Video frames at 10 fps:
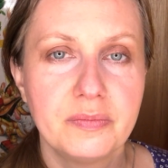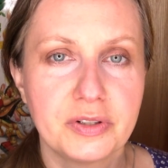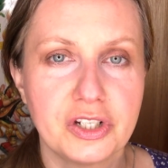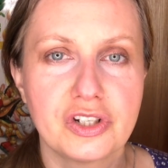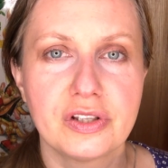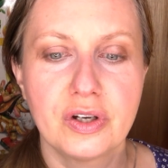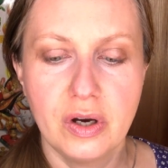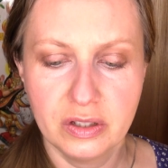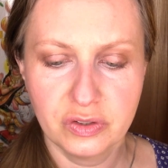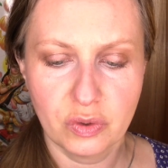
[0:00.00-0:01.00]
potentially
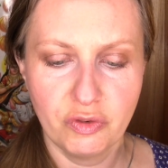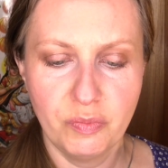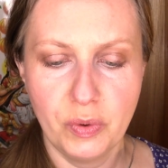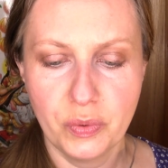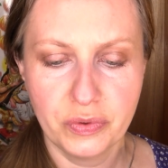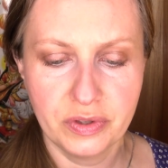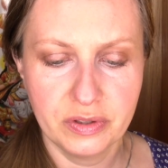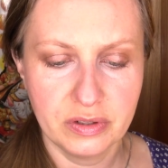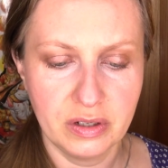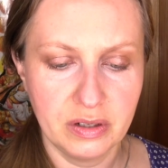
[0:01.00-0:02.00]
caught sort of both
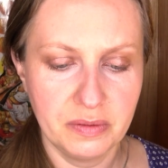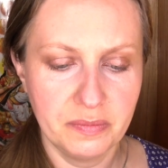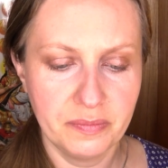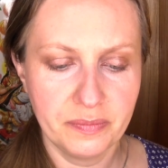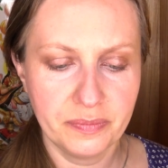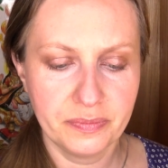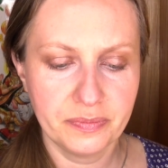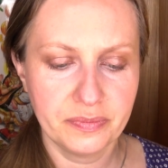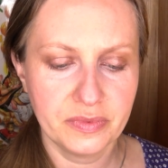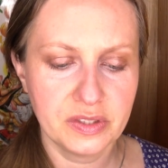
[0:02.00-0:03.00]

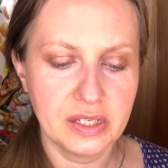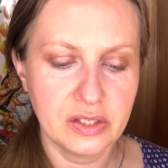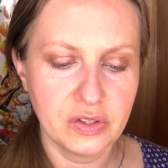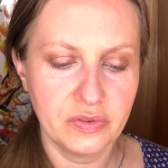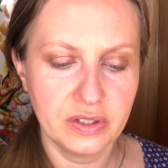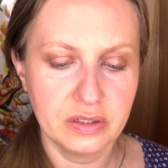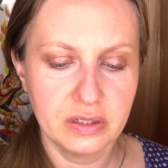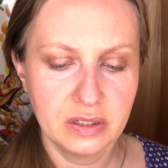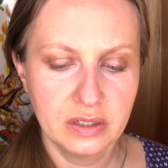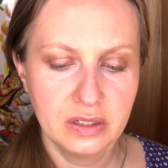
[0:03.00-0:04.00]
sides of
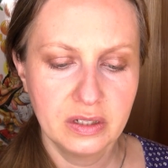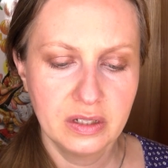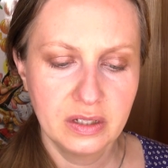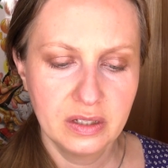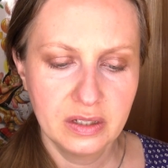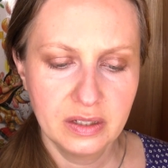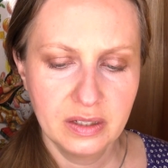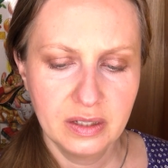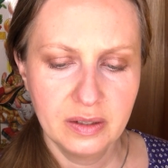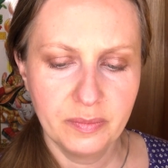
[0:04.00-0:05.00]
it.
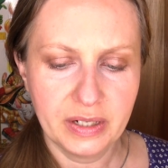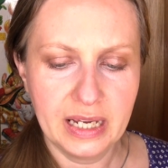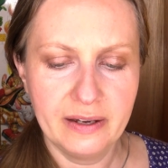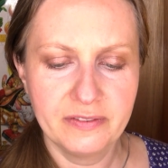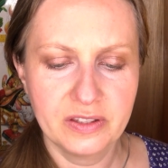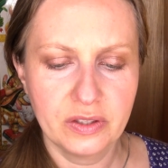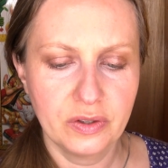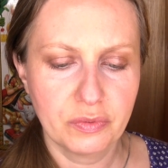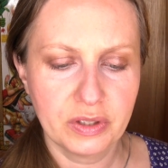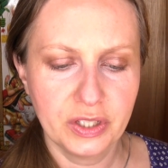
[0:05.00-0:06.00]
But I haven't
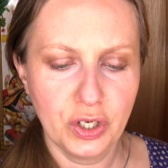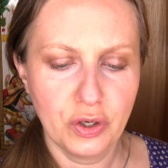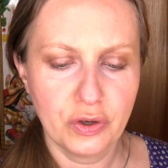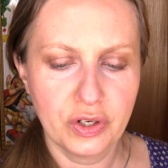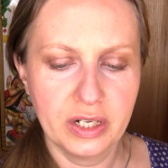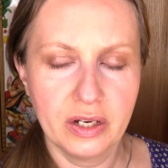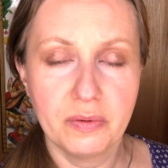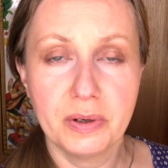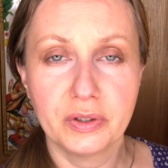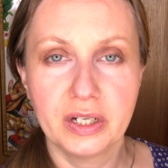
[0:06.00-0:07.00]
really heard
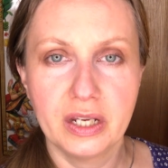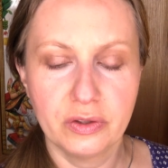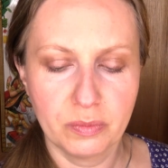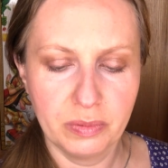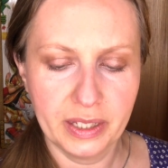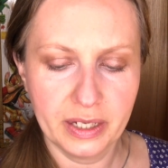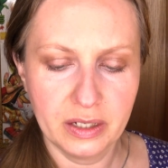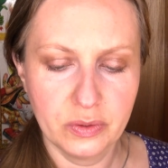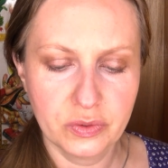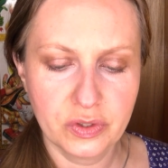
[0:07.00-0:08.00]
about any other
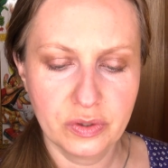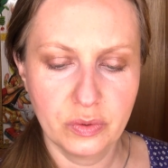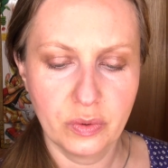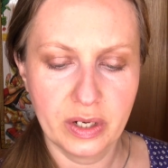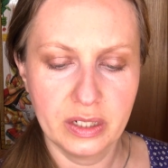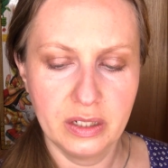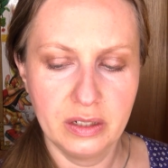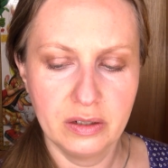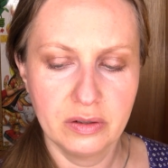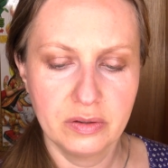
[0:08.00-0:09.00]
blackouts or
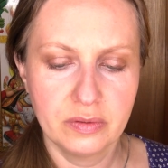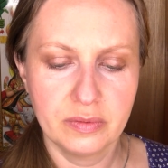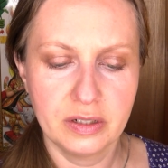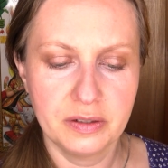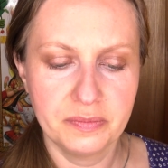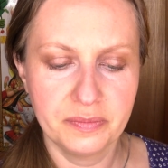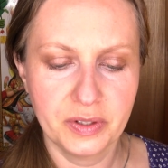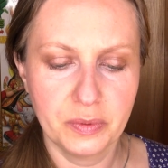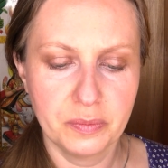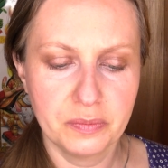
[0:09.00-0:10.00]
any
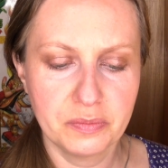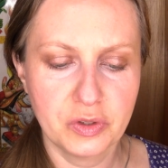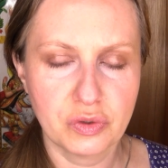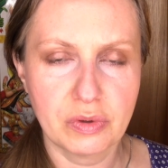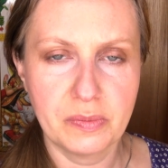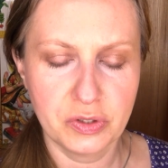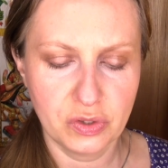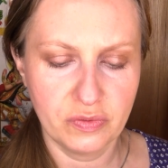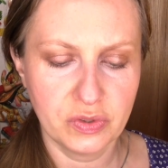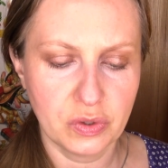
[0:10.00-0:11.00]

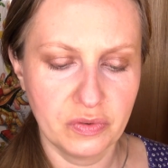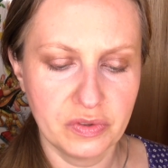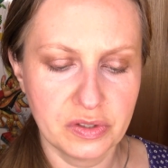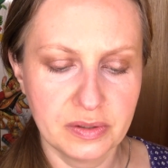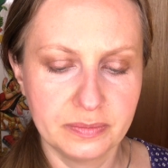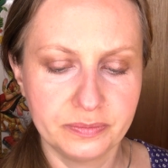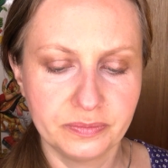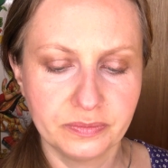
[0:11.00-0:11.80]
disruptions of service.